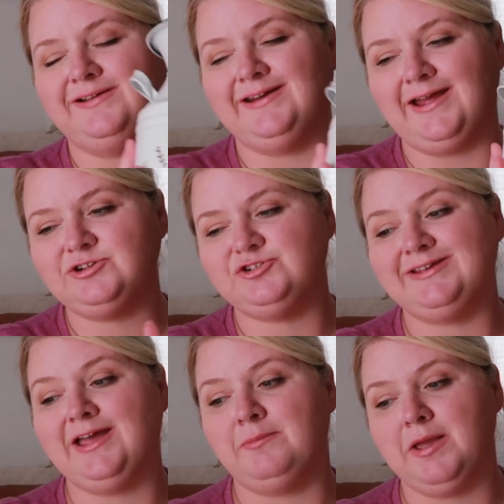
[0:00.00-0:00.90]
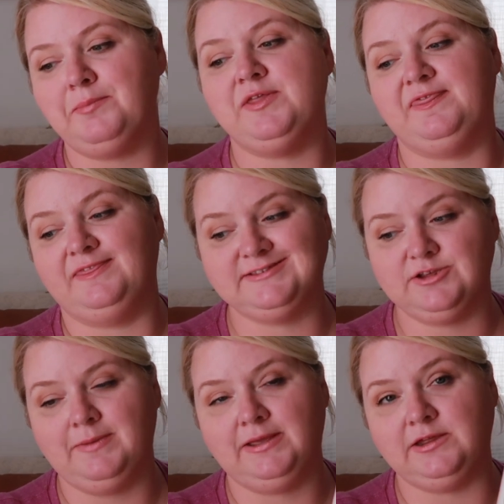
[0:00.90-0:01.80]
And actually, I might put this
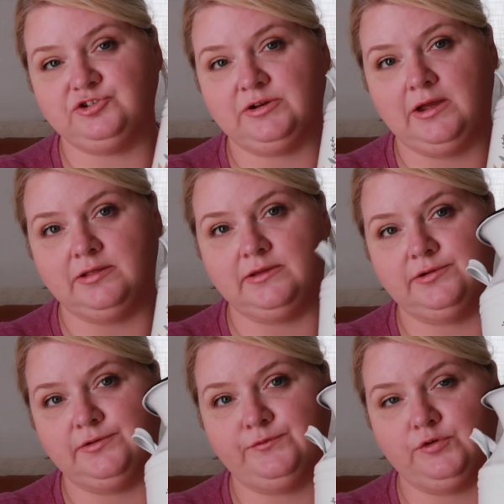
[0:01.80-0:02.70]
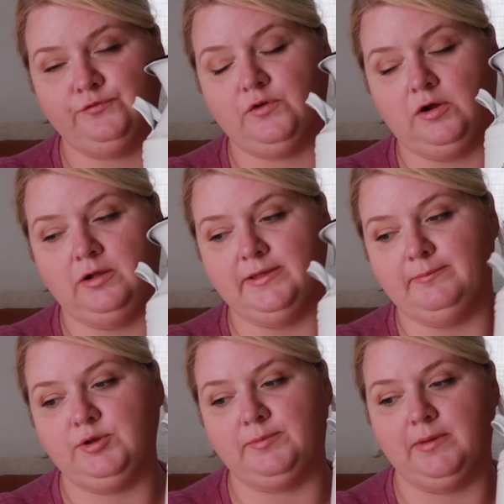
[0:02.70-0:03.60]
on my kitchen islander for fall
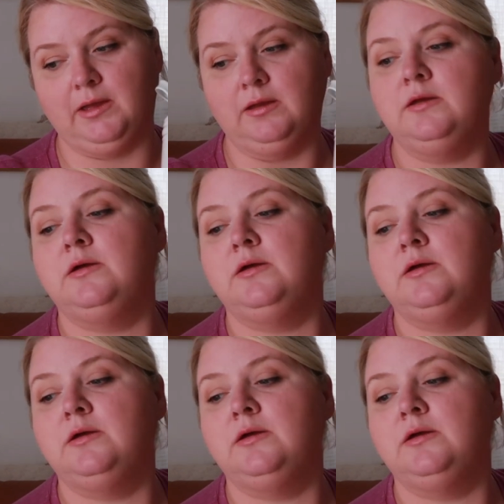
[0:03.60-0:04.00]
and put my